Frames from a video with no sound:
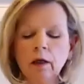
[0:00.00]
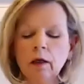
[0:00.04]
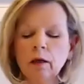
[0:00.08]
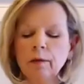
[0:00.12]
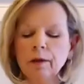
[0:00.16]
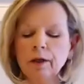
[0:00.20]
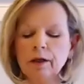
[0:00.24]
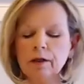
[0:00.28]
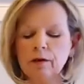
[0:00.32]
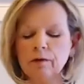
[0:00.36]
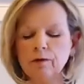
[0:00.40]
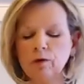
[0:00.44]

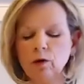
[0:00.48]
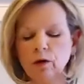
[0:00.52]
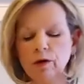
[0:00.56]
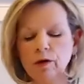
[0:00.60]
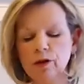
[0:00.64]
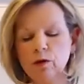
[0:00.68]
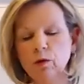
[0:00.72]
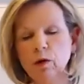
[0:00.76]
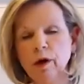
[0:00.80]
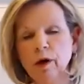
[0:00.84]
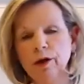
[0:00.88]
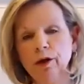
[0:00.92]
because of
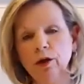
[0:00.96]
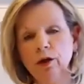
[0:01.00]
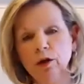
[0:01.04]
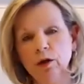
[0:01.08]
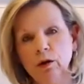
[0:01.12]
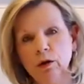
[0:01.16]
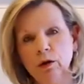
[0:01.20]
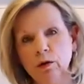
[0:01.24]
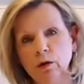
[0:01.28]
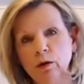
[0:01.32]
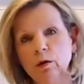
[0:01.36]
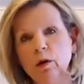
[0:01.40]
course when
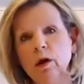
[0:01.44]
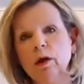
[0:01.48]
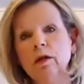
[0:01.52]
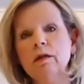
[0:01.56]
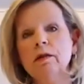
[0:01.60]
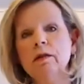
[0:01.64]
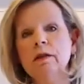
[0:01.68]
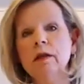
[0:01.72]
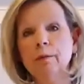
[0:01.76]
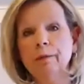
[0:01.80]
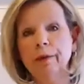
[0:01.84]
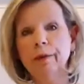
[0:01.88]
you
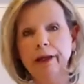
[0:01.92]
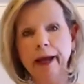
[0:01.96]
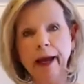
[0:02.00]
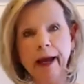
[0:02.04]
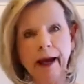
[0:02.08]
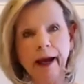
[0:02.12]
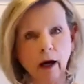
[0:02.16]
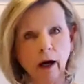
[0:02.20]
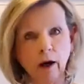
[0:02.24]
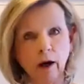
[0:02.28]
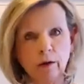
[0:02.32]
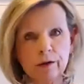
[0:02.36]
dump it
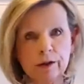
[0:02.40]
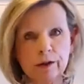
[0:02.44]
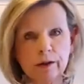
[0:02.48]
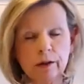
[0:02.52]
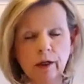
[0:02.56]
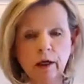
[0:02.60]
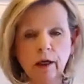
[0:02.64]
out,